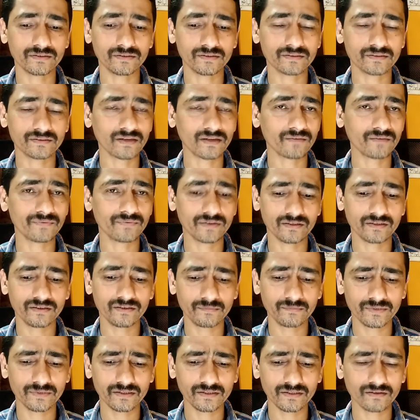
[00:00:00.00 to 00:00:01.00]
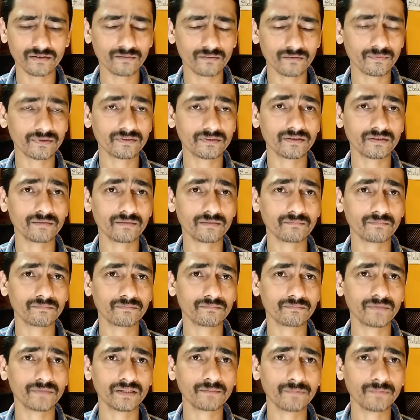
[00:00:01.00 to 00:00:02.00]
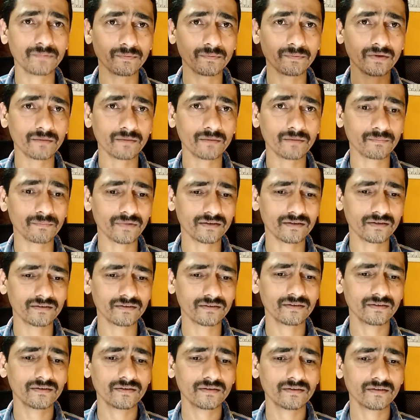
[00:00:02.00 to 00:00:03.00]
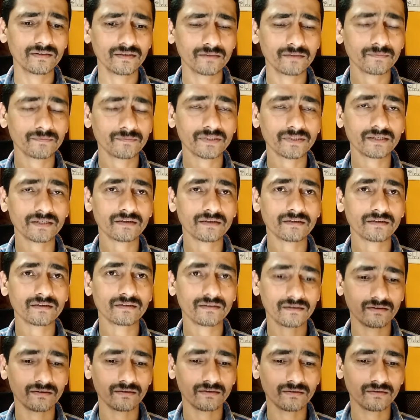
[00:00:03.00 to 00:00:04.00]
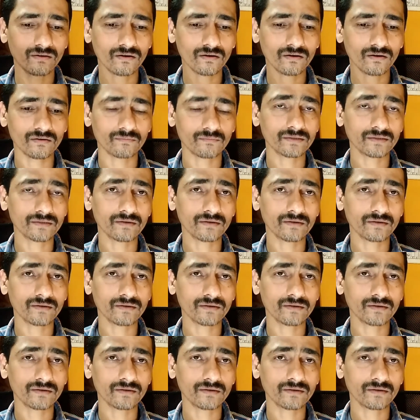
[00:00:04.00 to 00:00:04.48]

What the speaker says: traffic, depending upon the many people applying, it may take long.